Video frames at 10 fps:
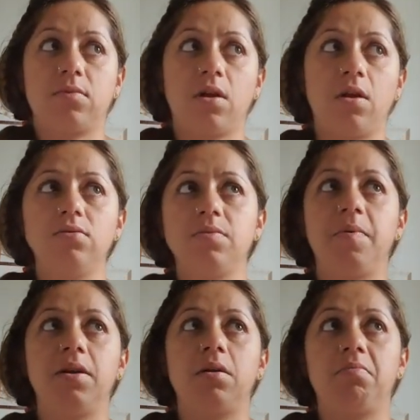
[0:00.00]
closed,
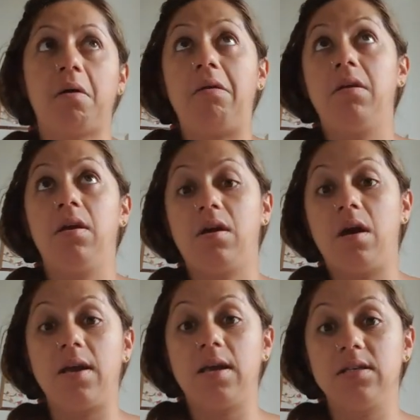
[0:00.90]
but
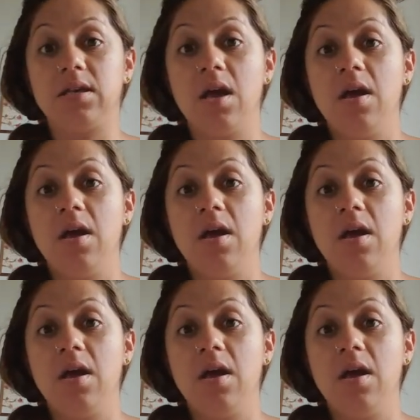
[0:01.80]
I guess